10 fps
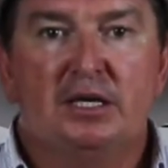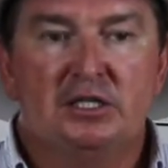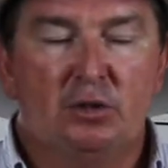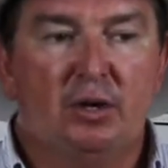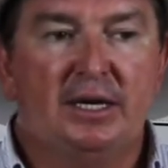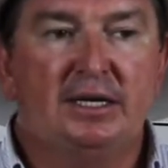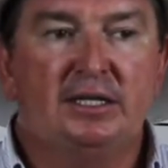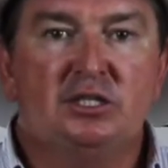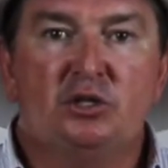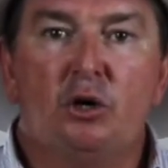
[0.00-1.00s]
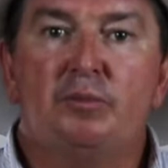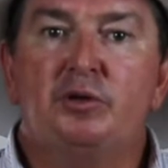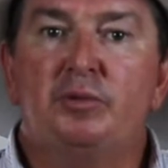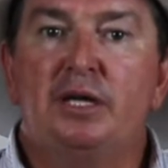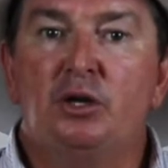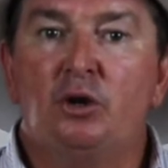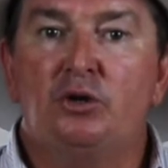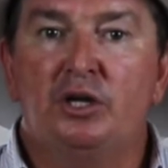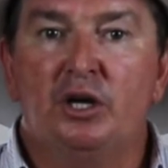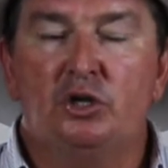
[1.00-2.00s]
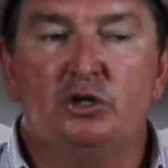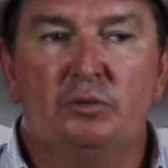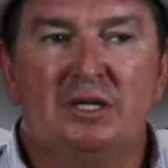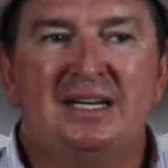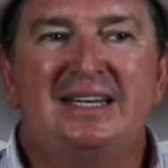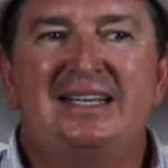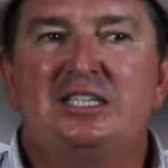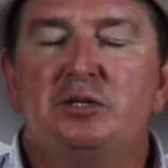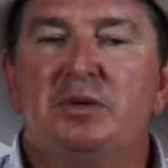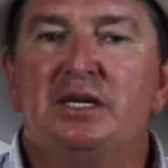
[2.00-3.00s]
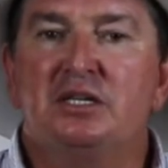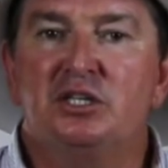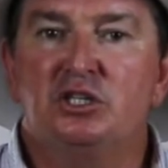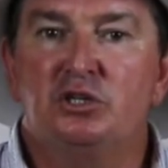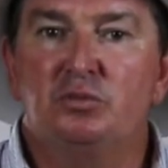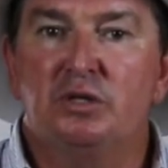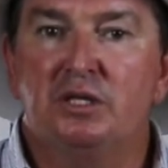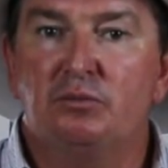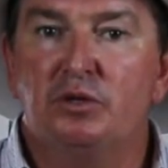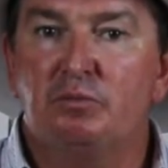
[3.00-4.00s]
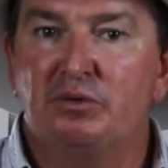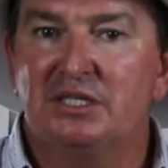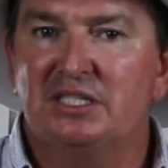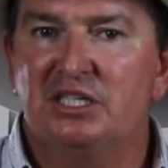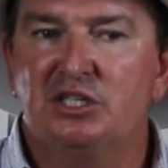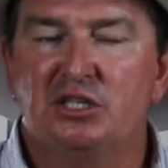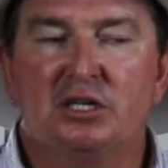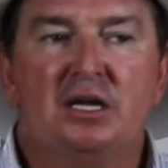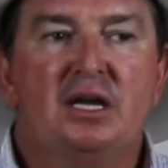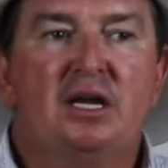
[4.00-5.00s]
So I need stop to be a non-negotiable, and it needs to be conditioned with precision.